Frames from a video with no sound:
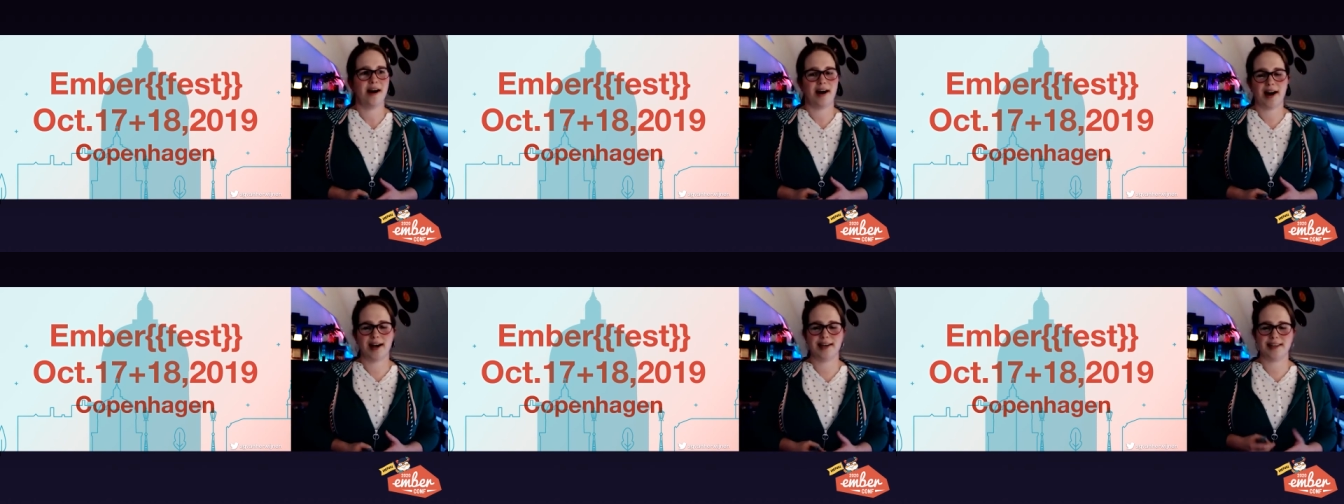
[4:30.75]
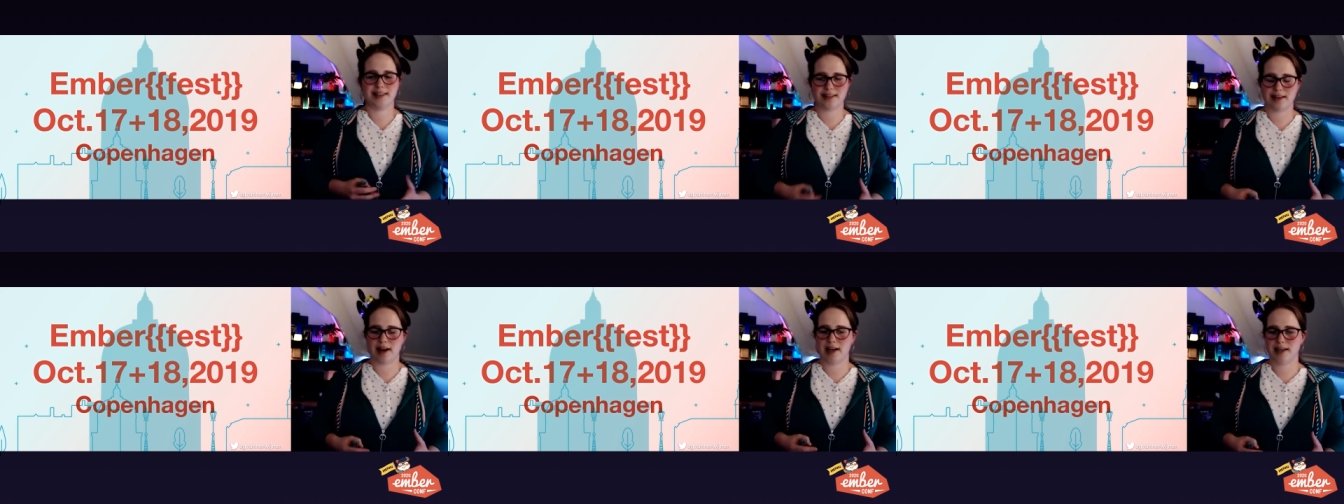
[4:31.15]
I
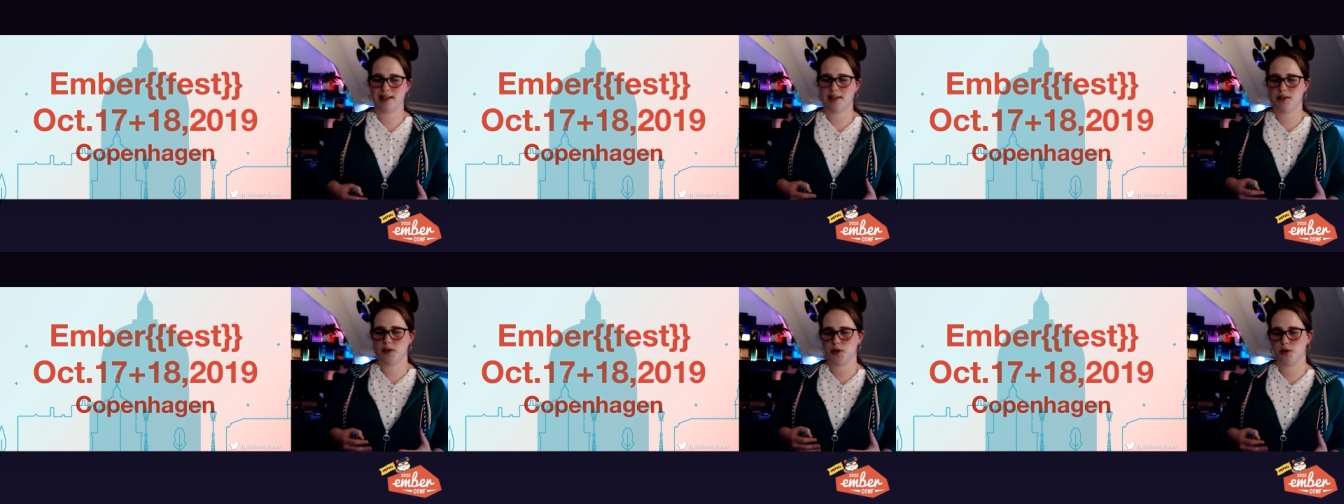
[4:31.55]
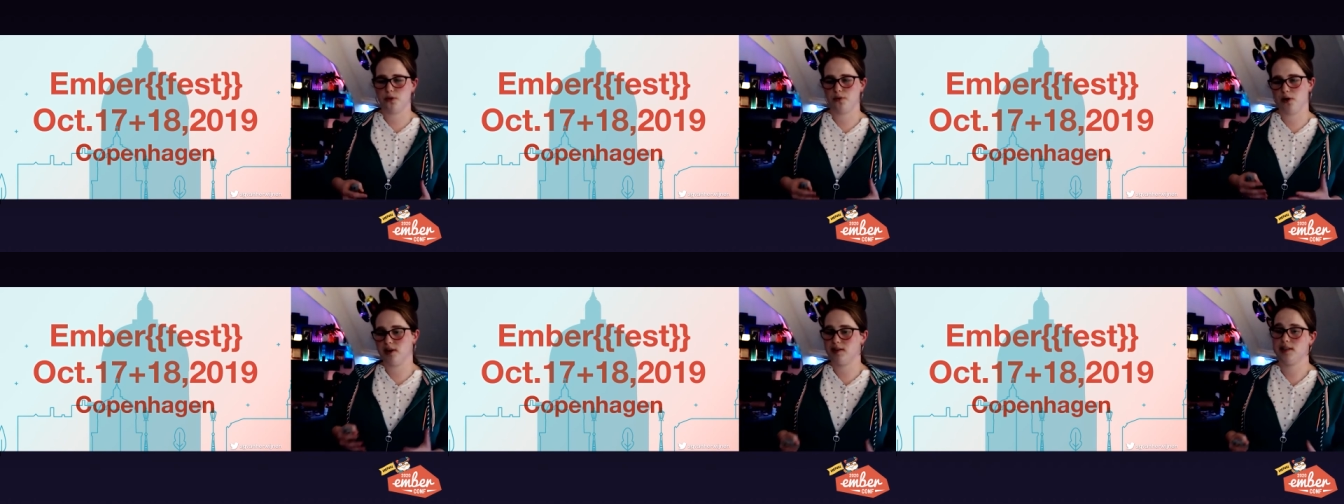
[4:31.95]
decided to
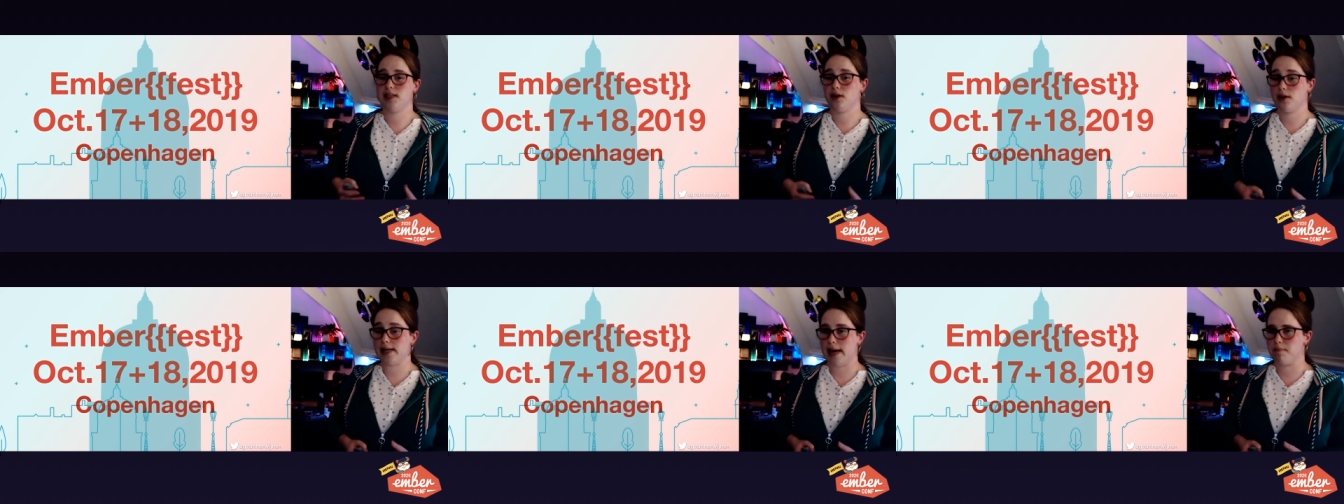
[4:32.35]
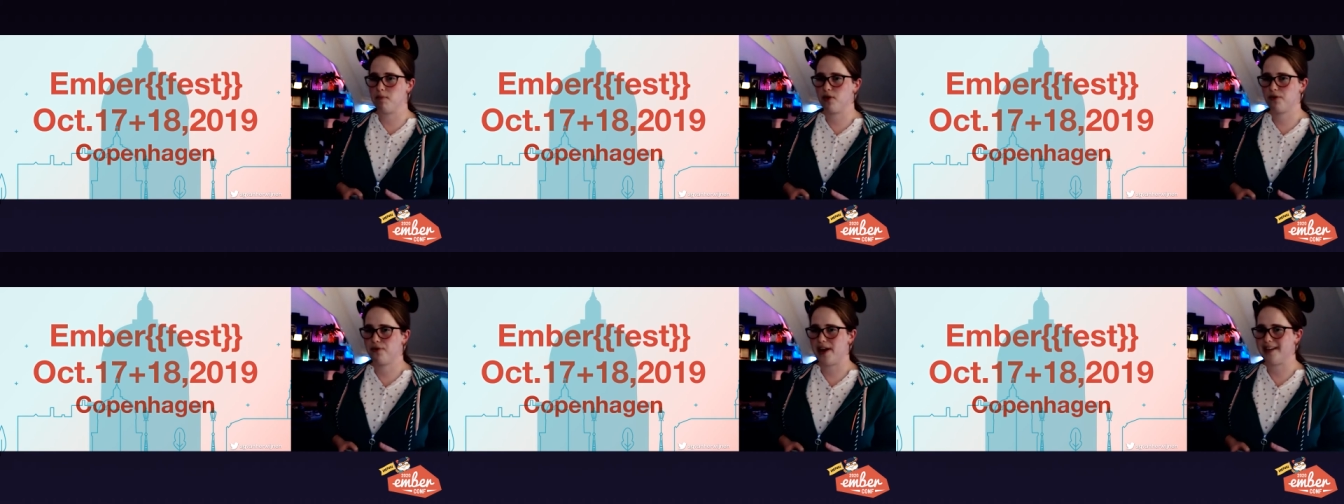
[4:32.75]
volunteer at
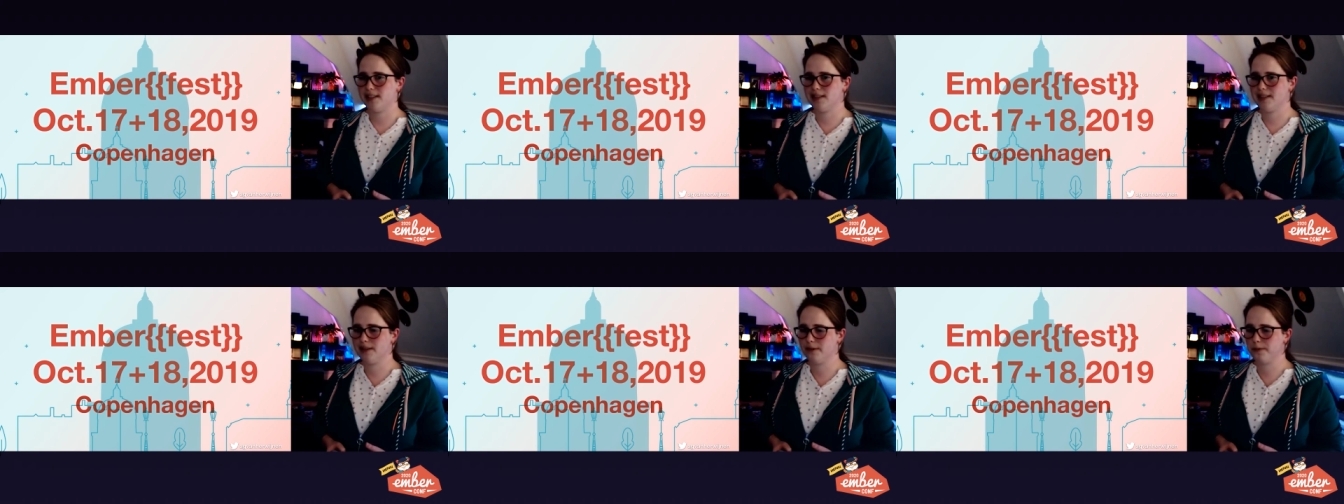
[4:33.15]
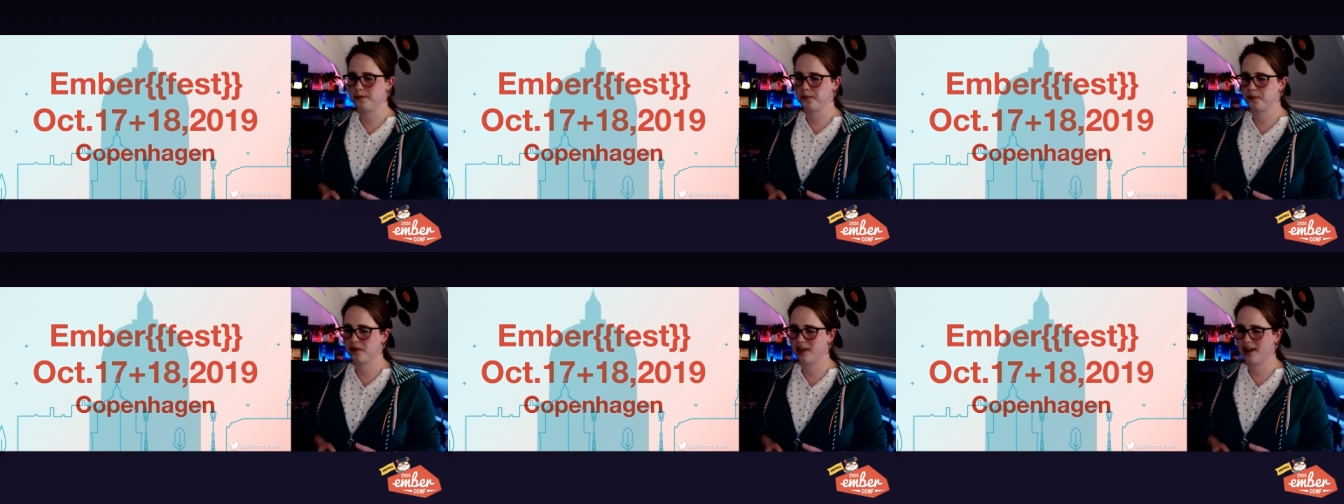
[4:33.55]
Emberfest.
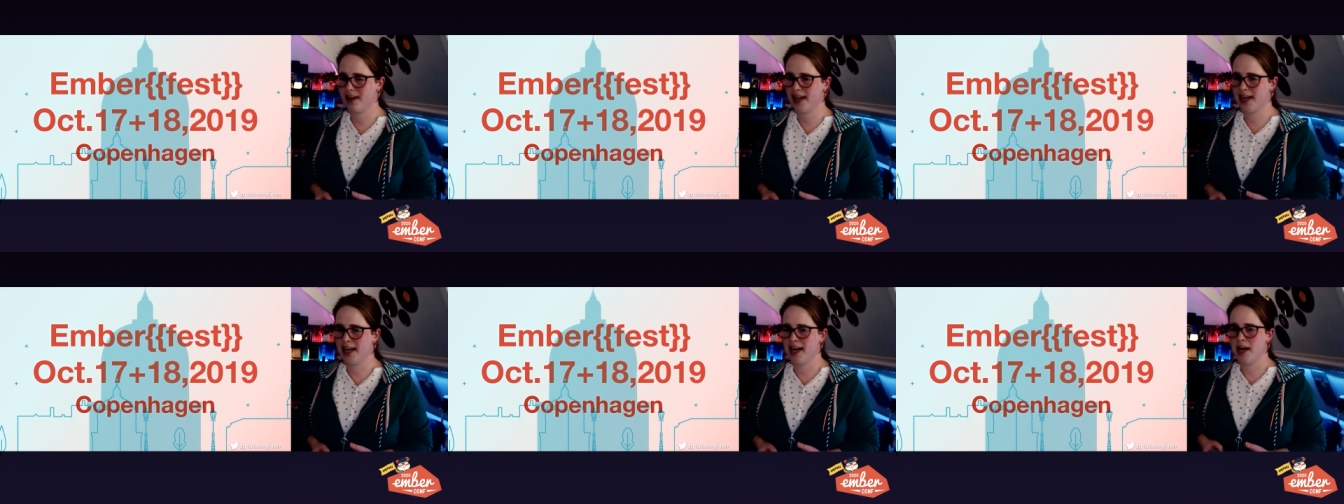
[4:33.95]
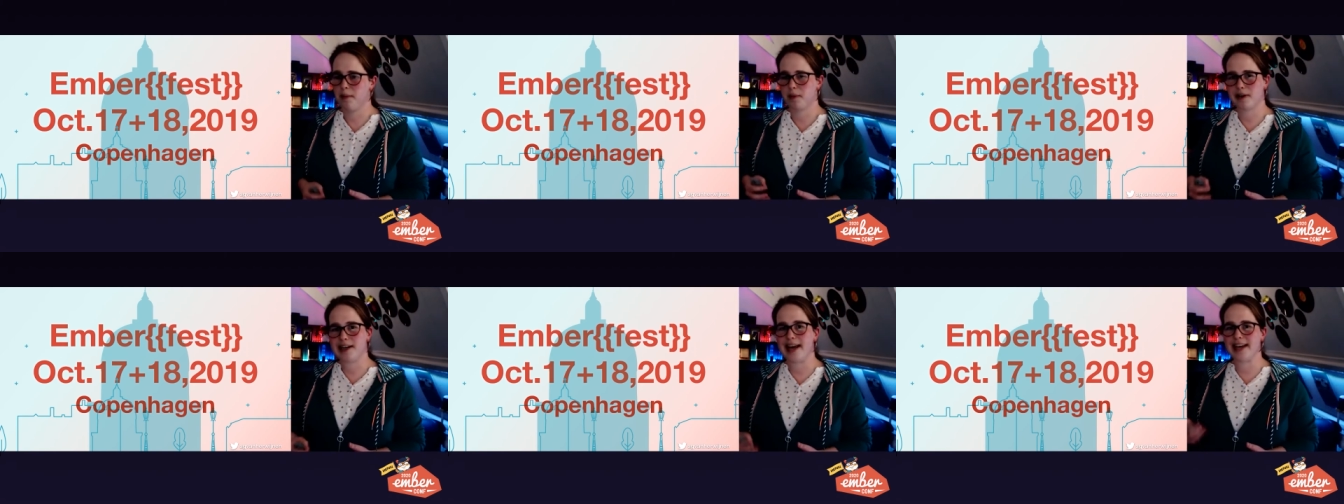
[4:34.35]

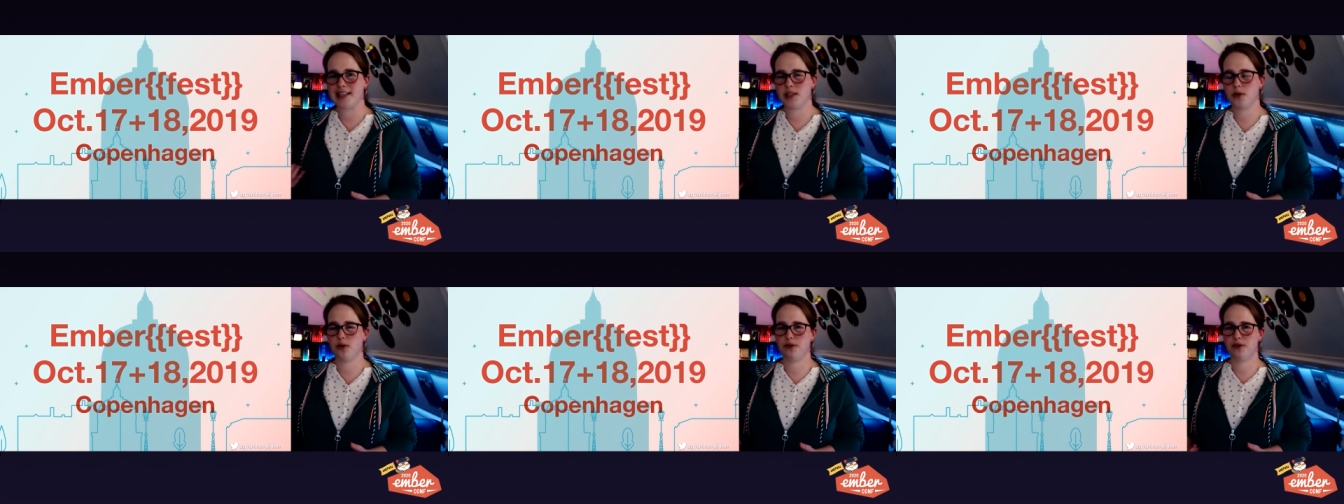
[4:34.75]
But next to the